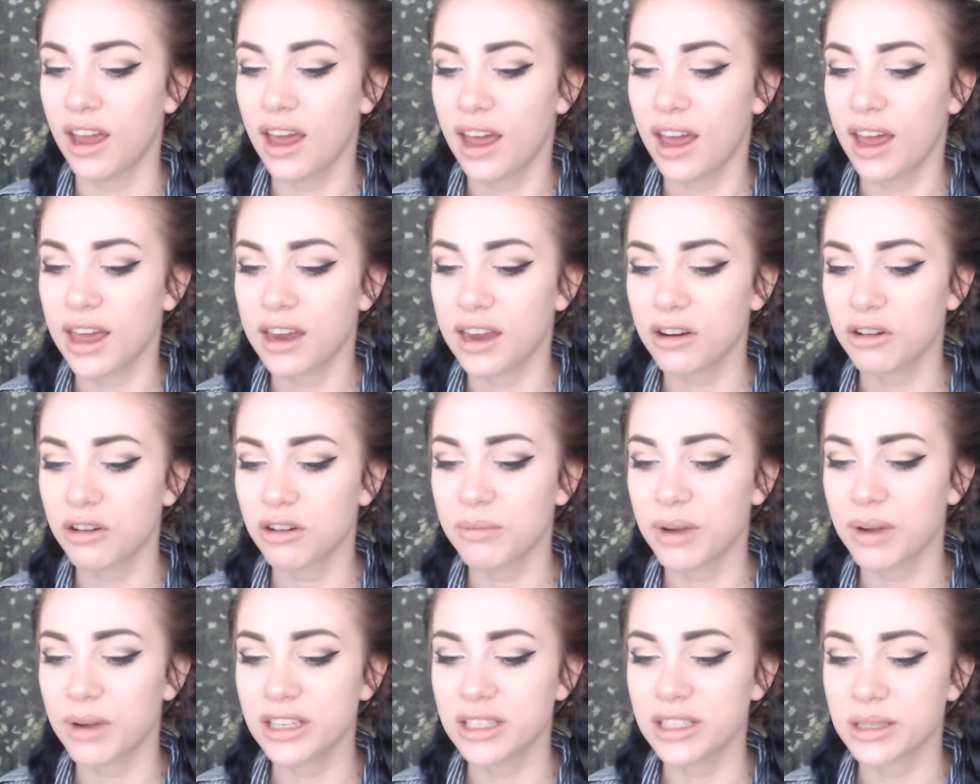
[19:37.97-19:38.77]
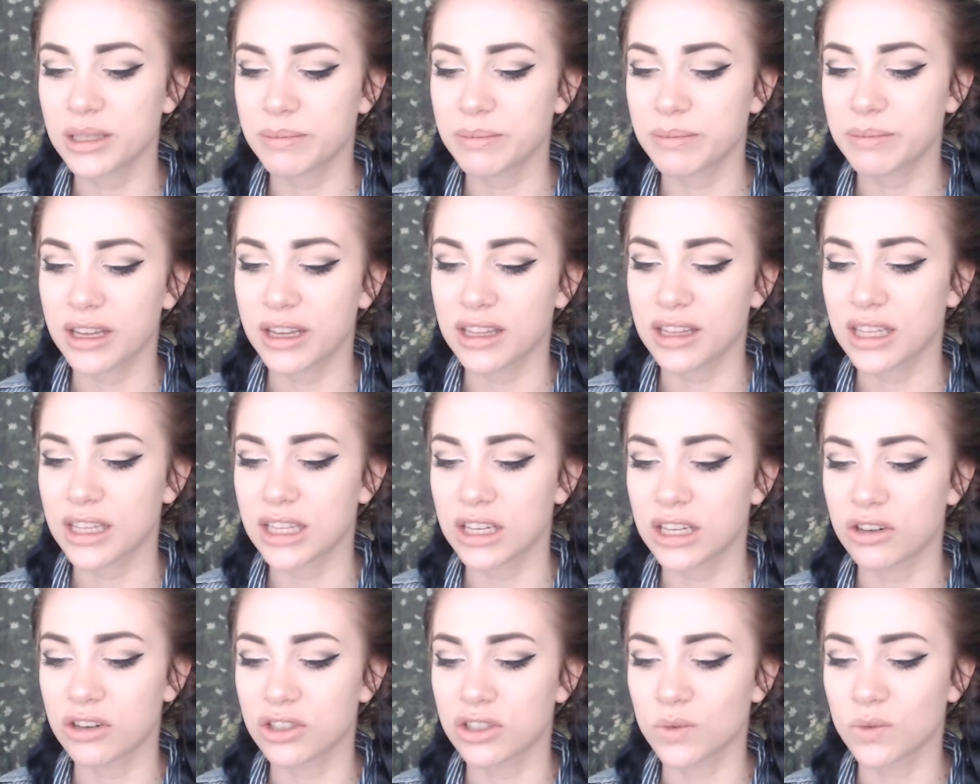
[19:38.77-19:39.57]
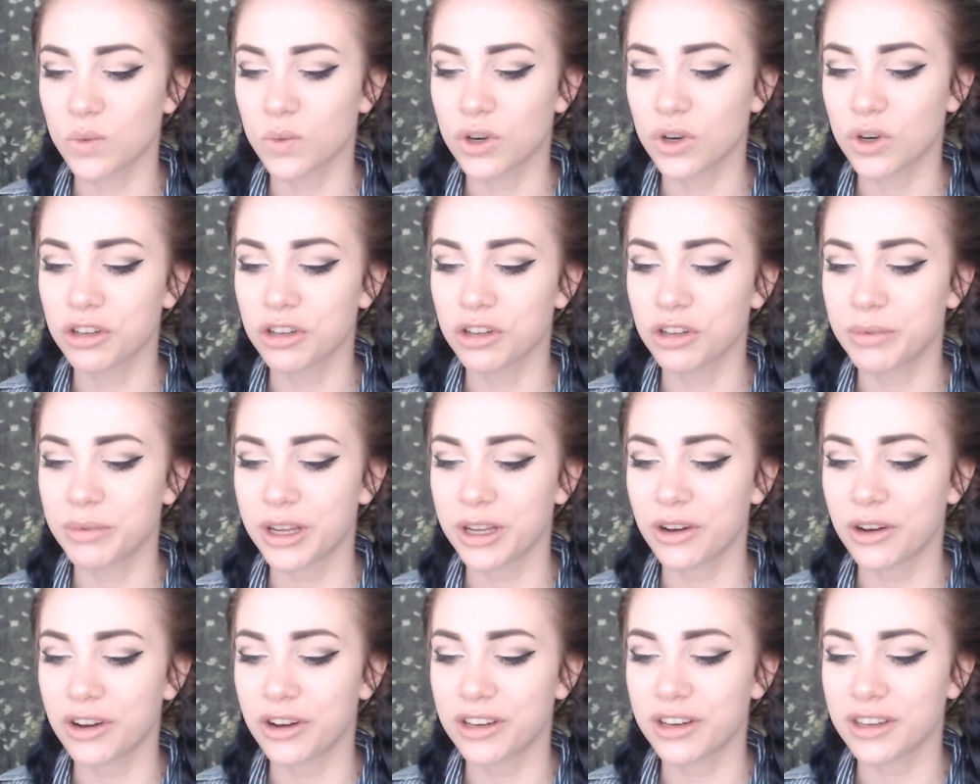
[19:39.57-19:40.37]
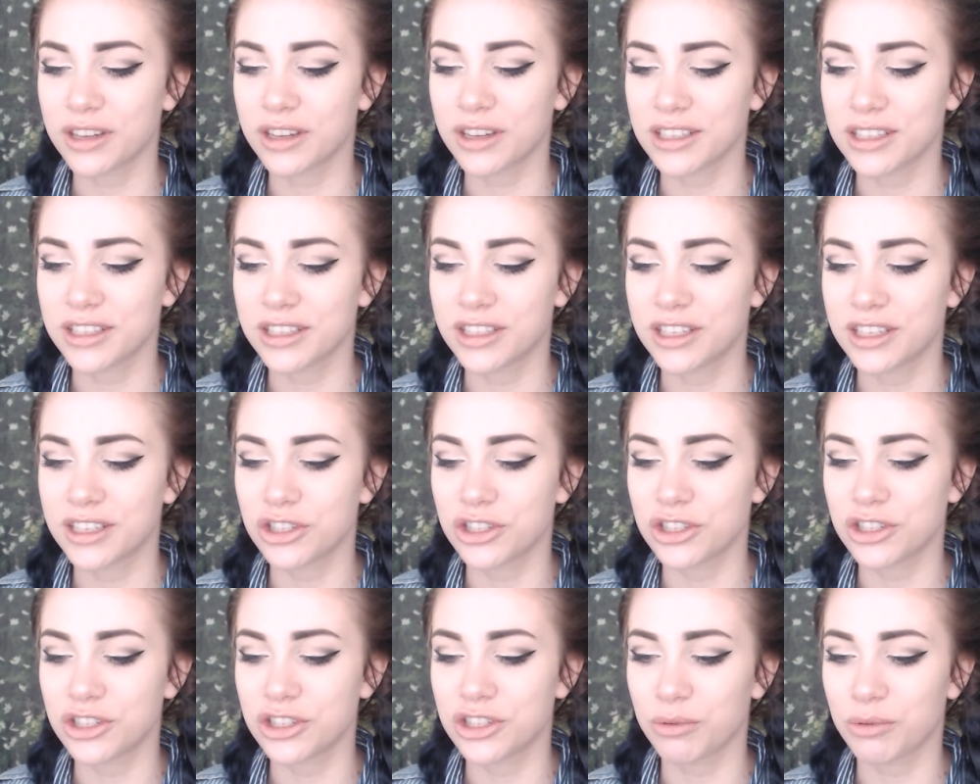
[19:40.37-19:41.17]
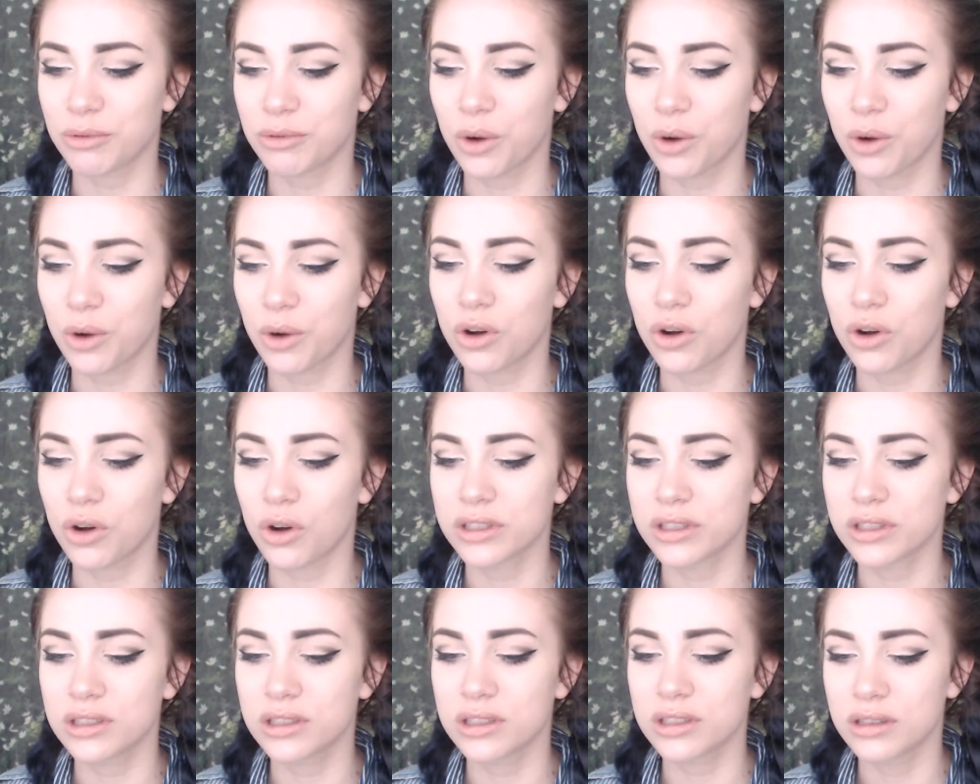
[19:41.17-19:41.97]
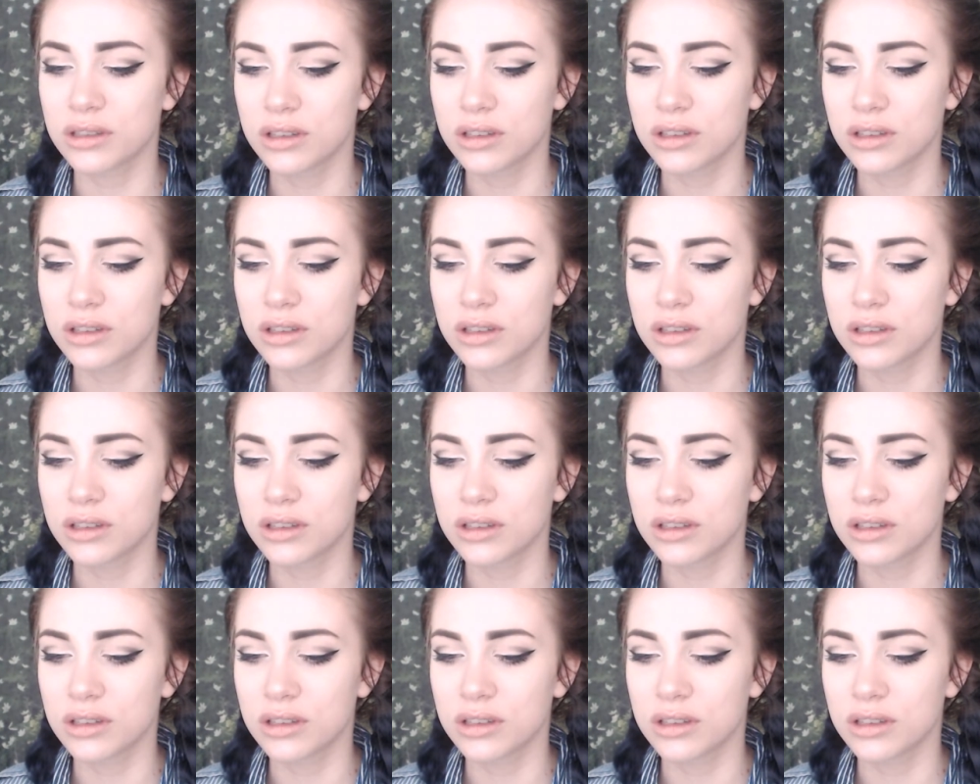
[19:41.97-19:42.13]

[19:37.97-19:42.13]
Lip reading: and it reminds me that there's a world beyond these dingy brick walls.